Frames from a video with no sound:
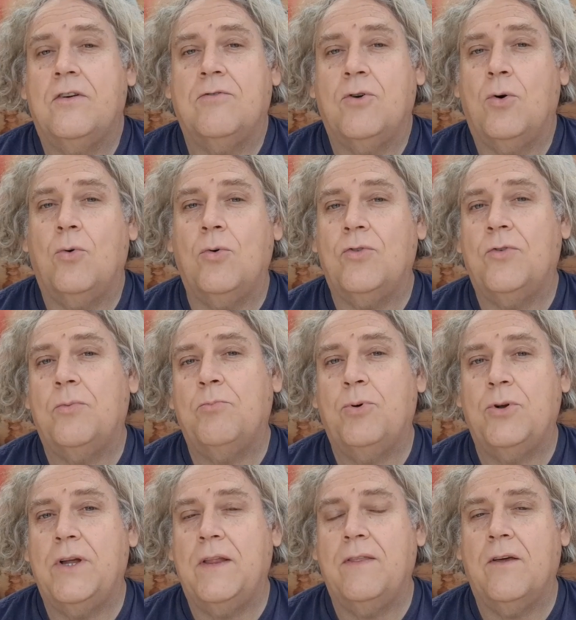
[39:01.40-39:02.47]
of course,
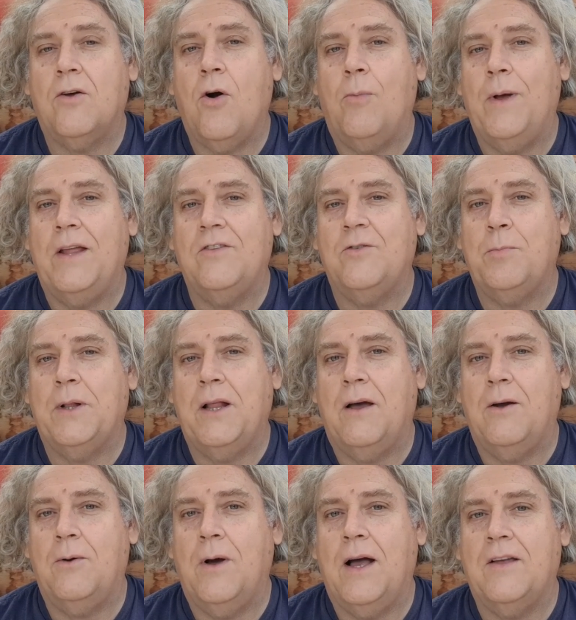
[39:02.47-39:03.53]
put in the comments
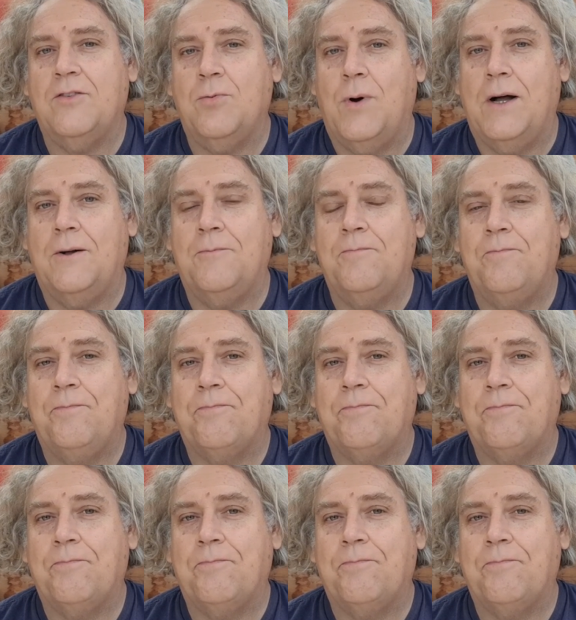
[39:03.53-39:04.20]
below as well.